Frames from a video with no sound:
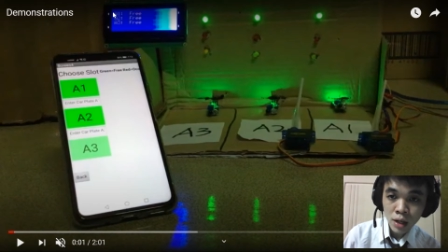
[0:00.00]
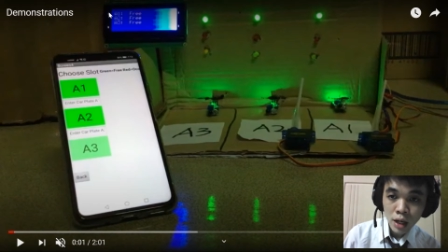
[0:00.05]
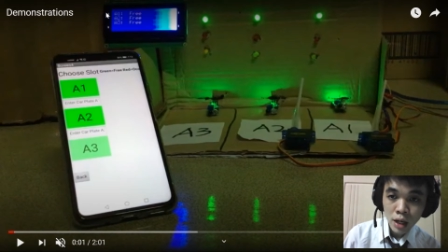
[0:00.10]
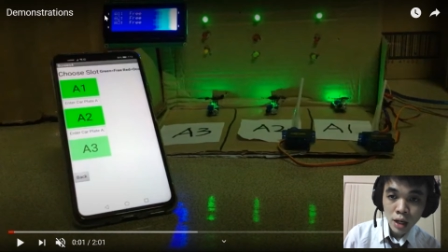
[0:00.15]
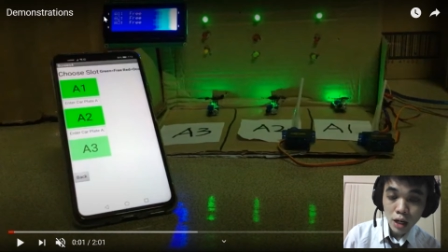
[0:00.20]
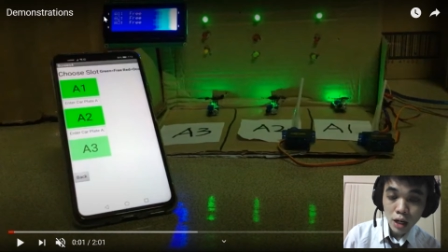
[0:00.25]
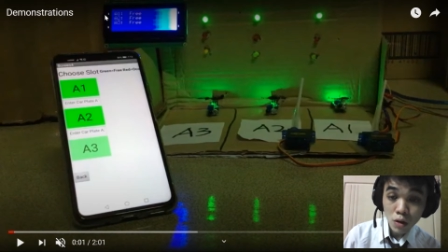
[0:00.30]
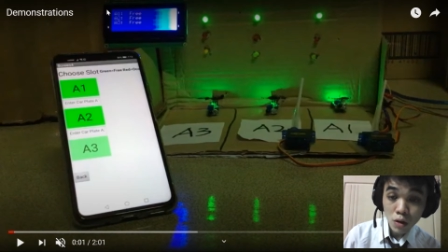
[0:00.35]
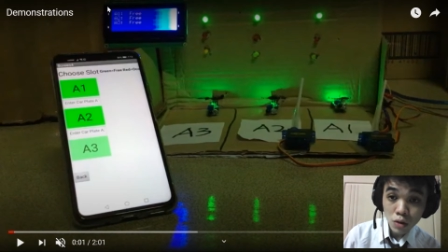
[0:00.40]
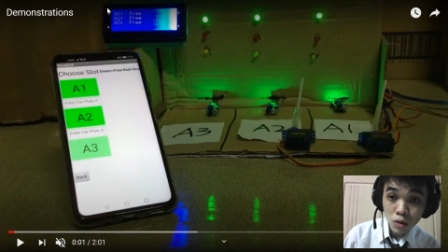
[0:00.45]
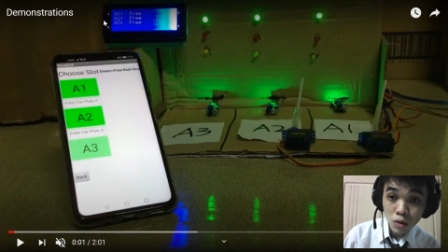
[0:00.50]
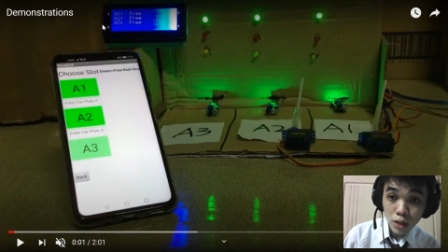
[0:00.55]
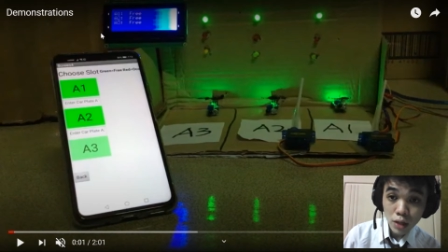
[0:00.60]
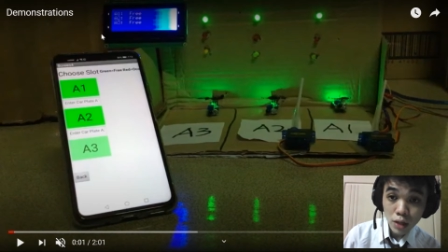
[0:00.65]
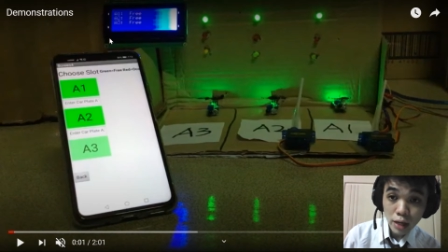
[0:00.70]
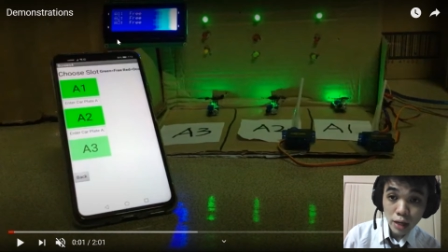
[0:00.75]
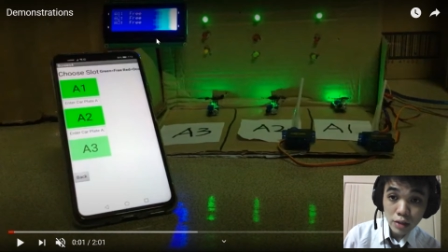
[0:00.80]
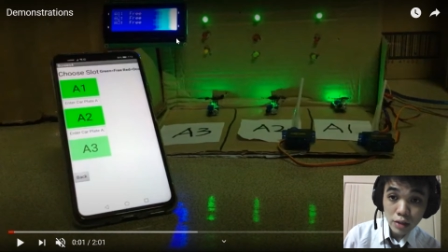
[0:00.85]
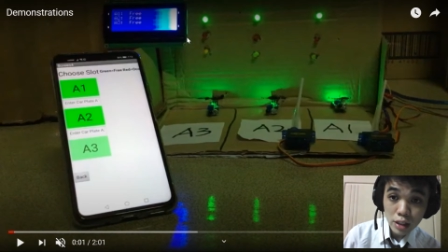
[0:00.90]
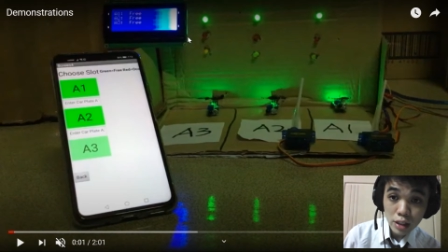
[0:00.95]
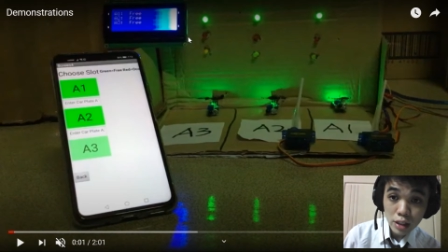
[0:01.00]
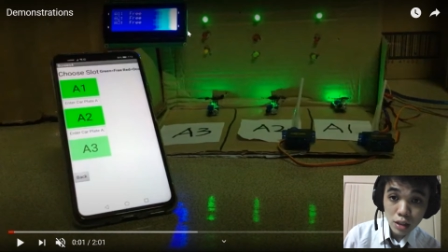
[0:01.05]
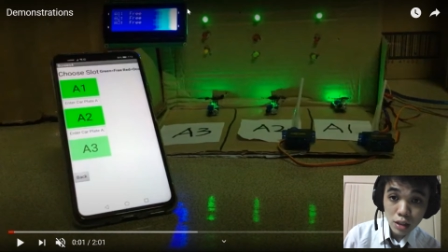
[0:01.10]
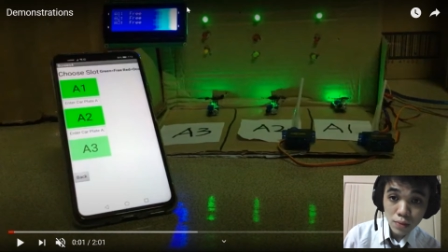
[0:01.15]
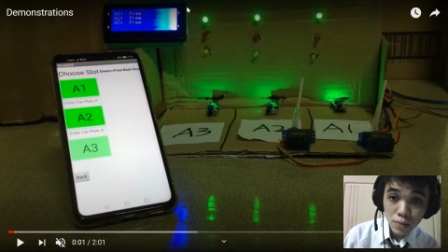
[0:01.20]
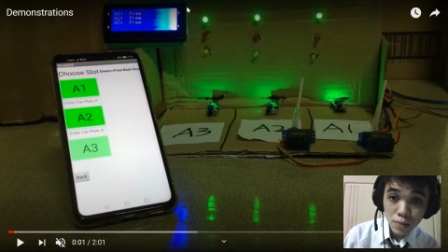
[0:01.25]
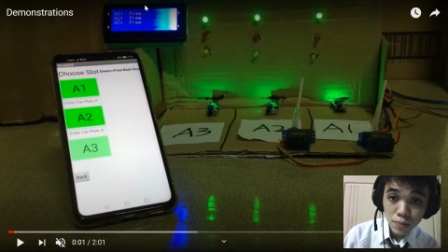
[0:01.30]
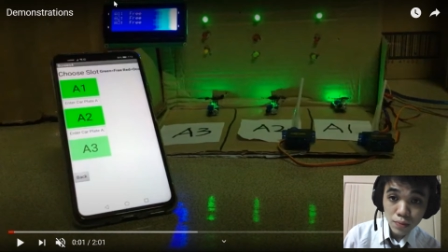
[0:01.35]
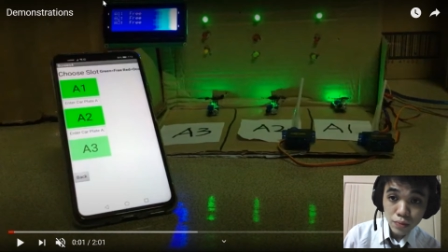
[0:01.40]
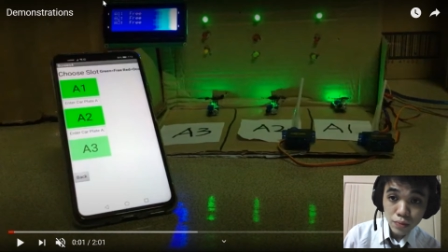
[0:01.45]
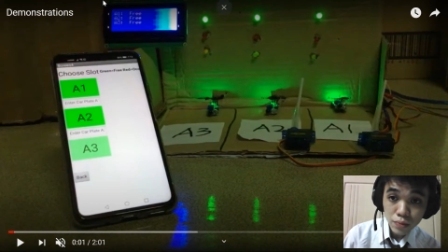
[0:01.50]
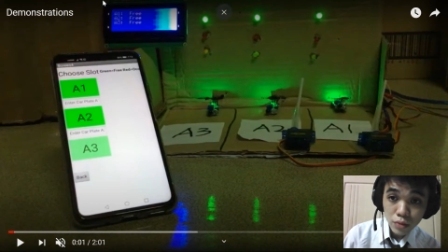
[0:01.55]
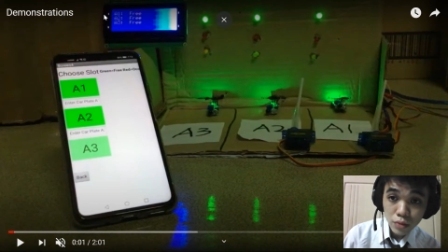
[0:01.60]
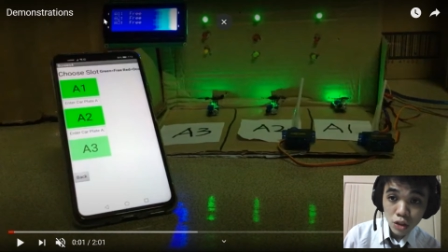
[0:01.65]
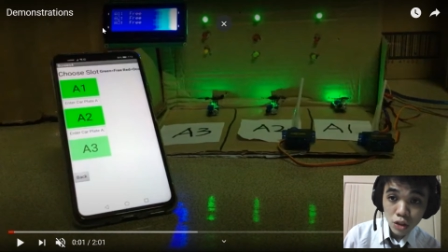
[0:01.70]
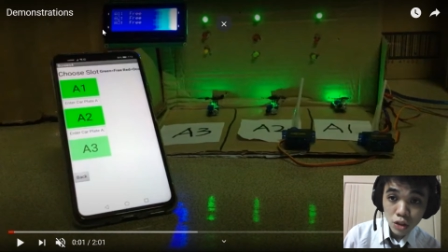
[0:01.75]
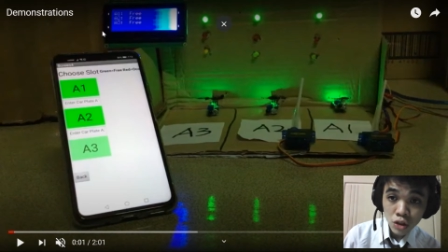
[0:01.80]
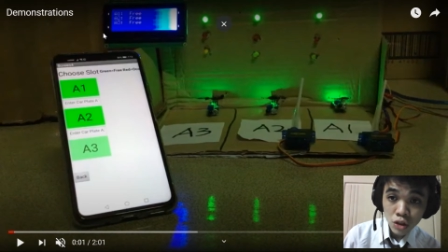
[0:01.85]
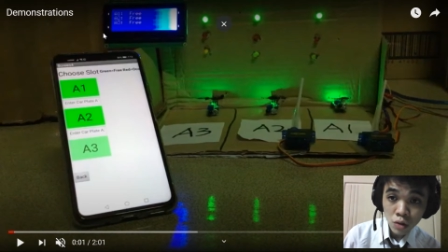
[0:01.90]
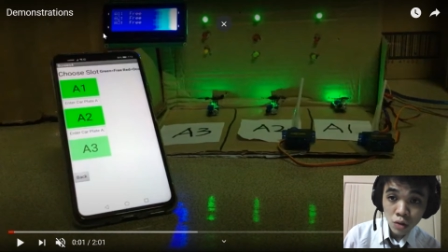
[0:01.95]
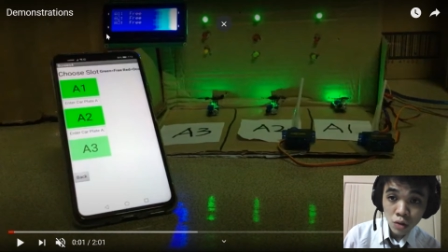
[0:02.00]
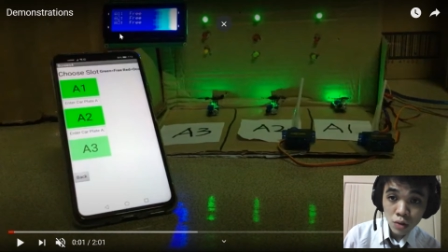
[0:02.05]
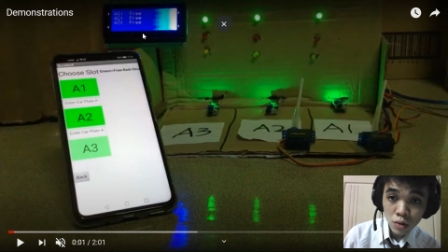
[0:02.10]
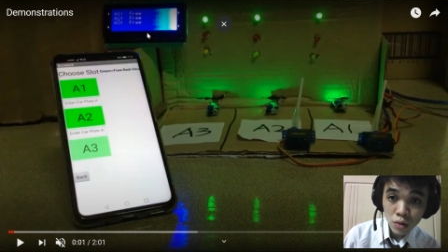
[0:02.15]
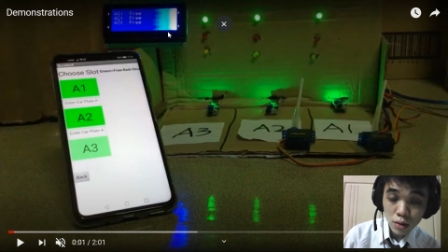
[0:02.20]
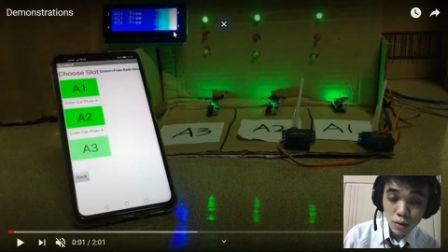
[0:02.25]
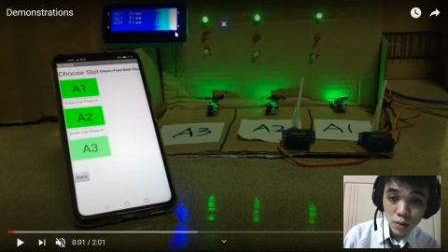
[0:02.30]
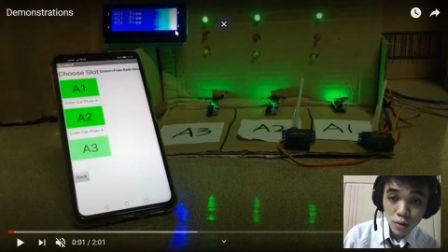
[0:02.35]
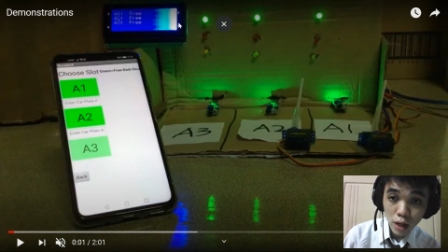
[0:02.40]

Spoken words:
and also the LED shows